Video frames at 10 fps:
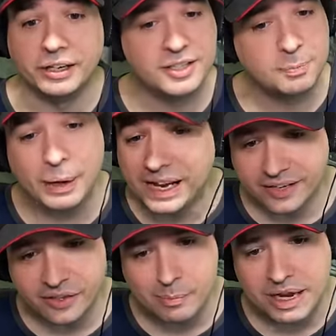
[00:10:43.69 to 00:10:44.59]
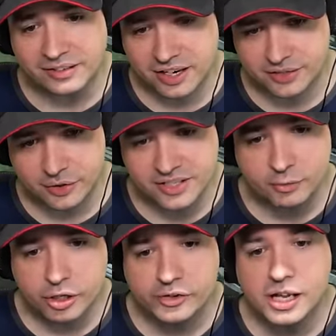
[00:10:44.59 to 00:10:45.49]
It's back in the meta. So that's
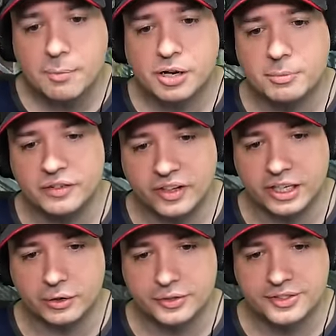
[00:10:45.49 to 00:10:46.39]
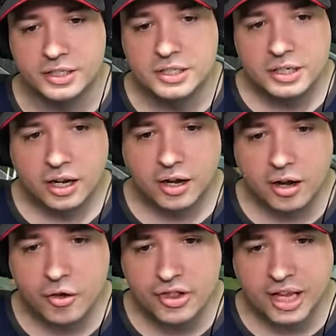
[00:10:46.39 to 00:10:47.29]
one of the upcoming videos
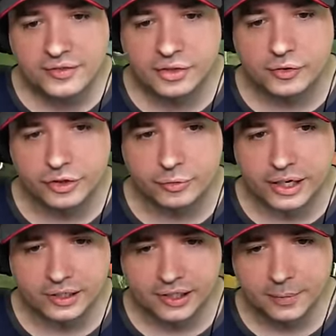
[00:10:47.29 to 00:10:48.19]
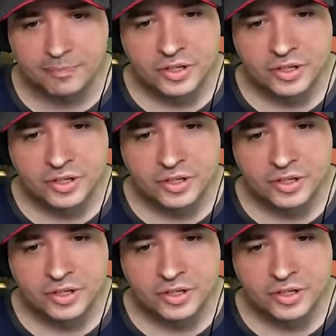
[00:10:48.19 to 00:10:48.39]
uh, on the live server directly.